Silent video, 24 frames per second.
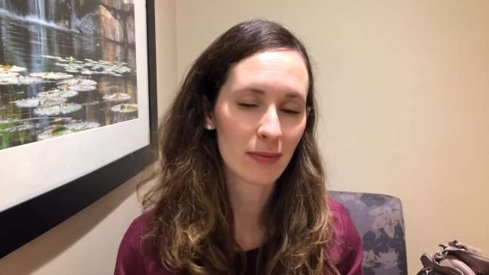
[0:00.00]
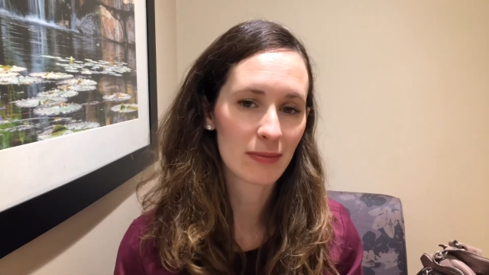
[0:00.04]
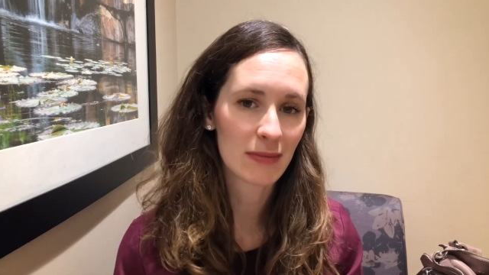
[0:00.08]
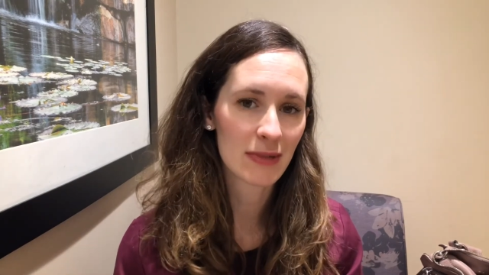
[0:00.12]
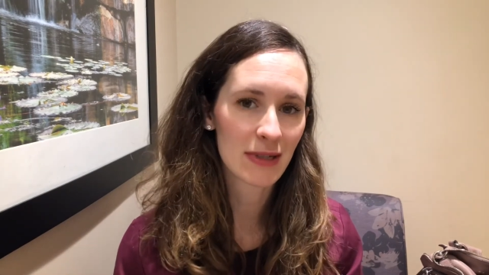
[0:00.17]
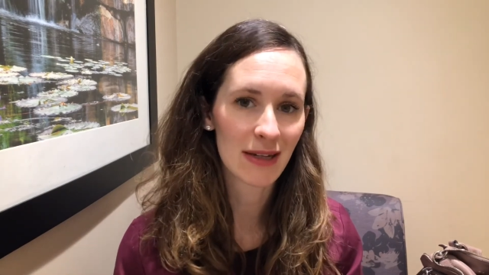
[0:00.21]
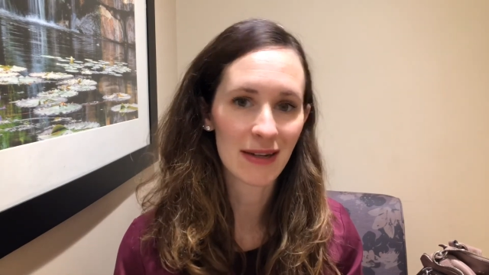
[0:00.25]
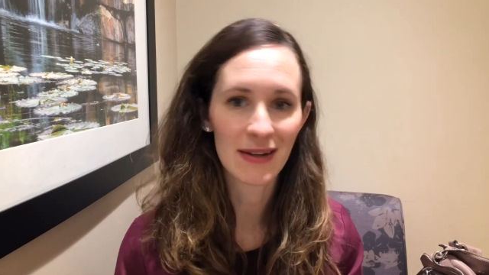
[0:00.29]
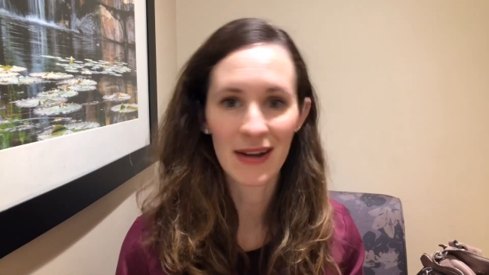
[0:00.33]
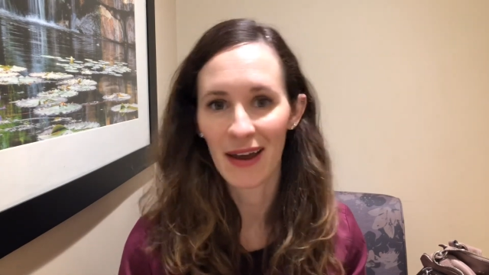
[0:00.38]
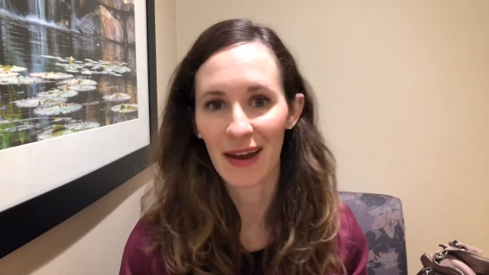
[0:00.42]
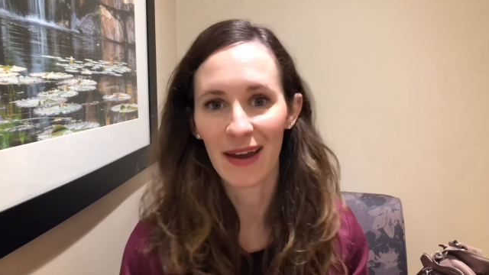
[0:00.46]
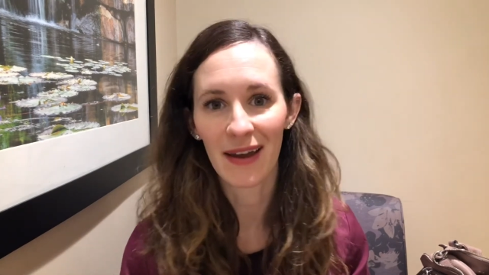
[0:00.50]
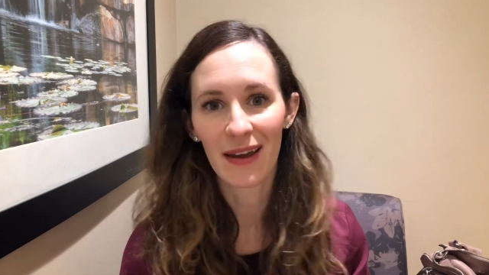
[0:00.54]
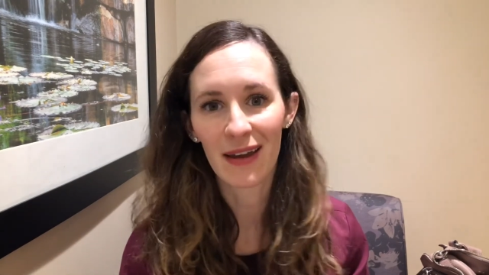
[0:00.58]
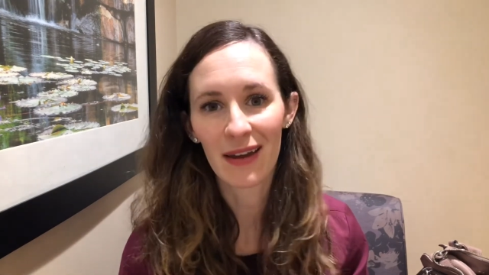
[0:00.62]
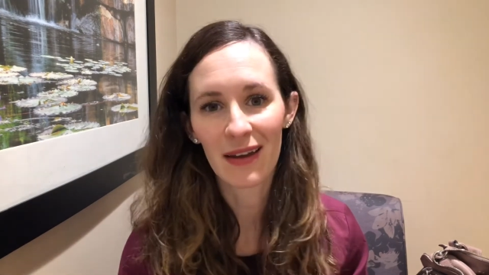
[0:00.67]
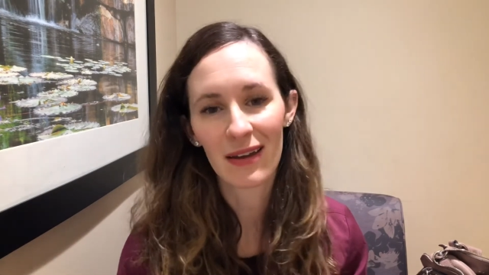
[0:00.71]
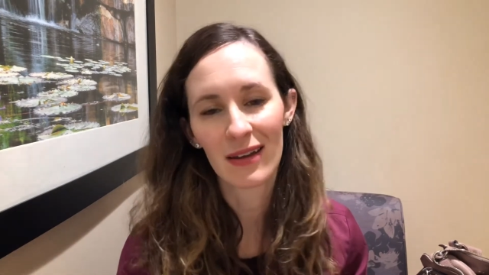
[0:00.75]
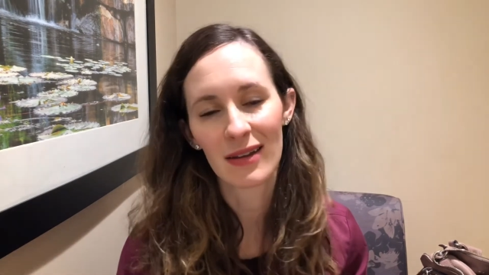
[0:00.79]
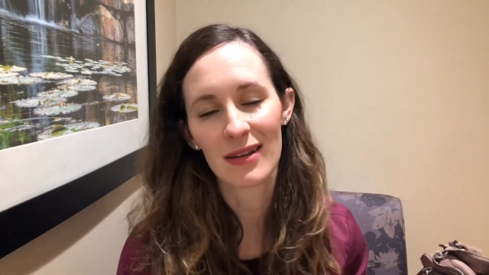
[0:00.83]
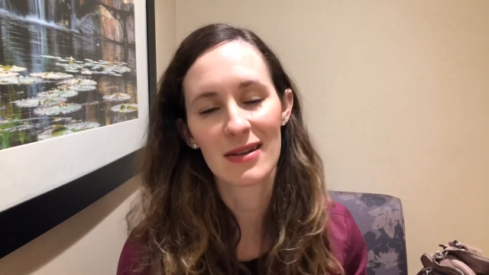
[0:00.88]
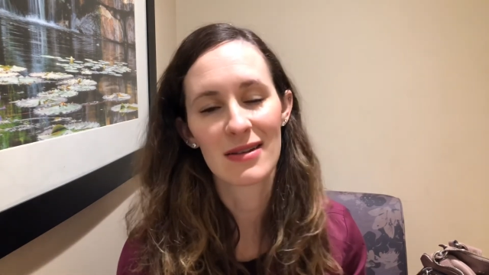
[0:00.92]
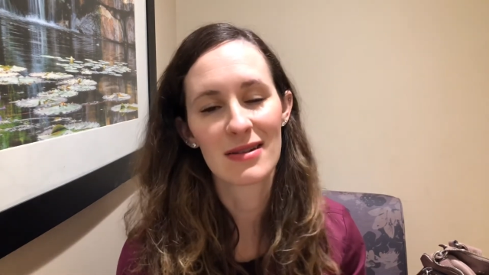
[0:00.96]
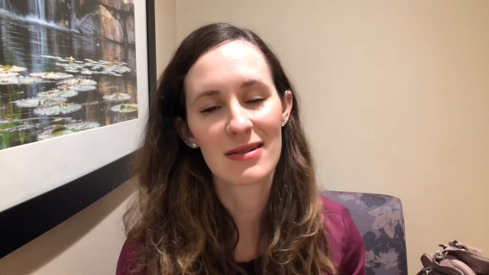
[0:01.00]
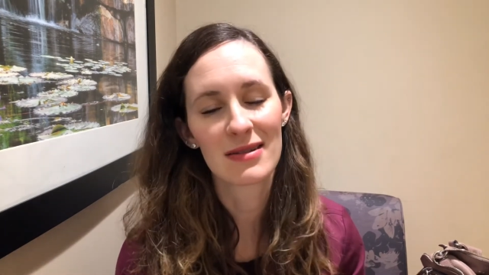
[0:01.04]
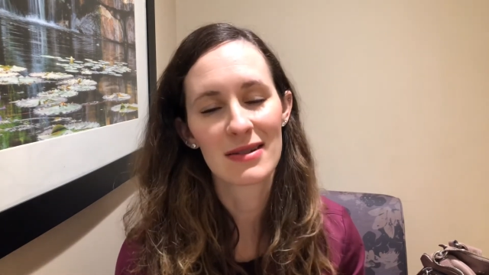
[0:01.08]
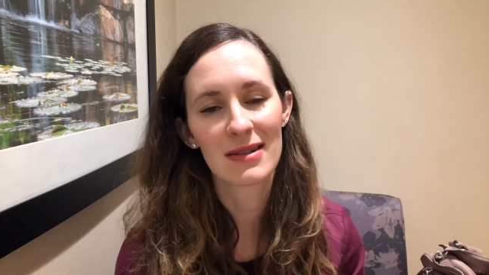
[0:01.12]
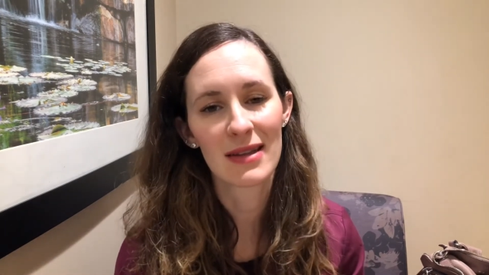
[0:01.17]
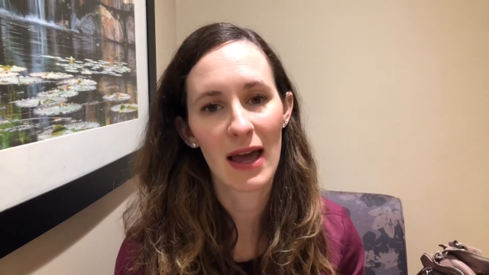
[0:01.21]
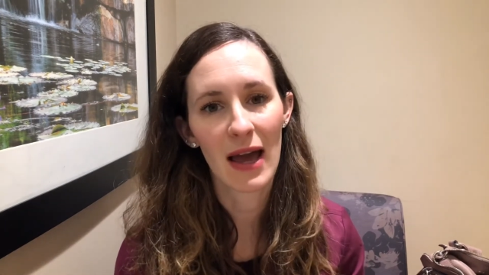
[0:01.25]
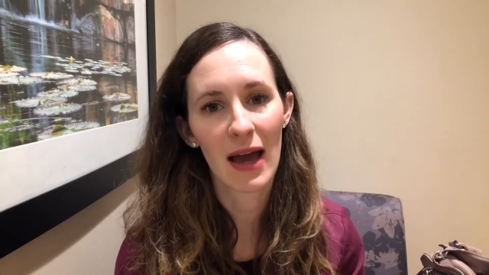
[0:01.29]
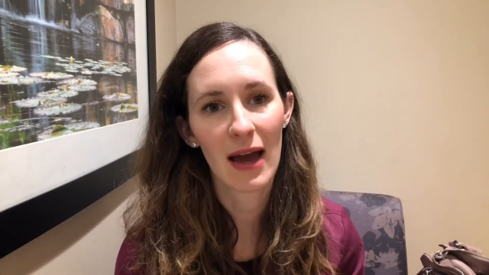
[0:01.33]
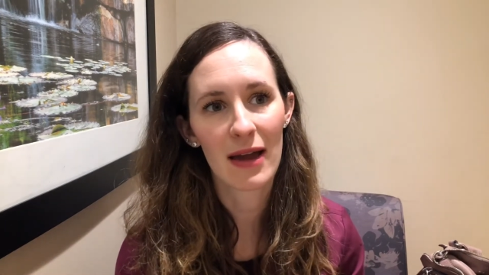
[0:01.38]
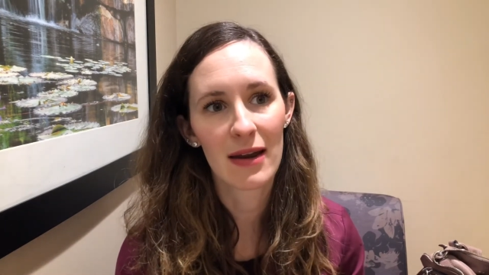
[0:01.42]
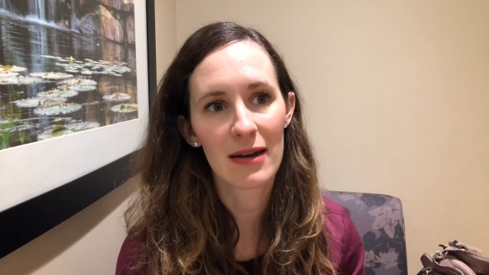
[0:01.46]
today is
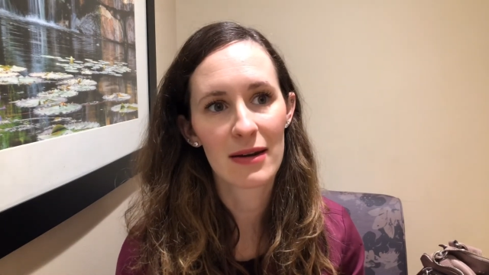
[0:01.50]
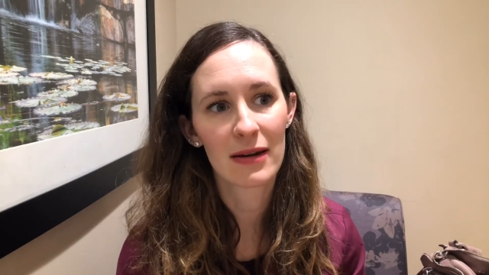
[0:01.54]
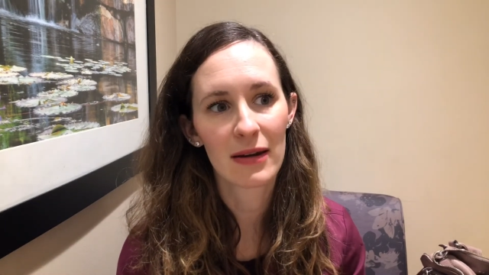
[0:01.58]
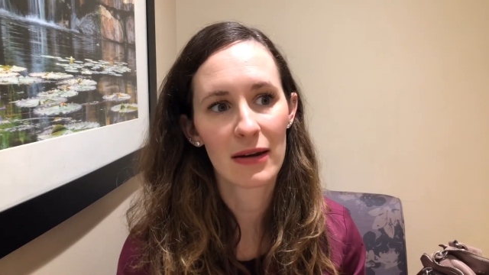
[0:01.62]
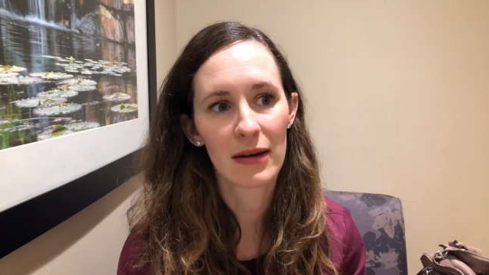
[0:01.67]
that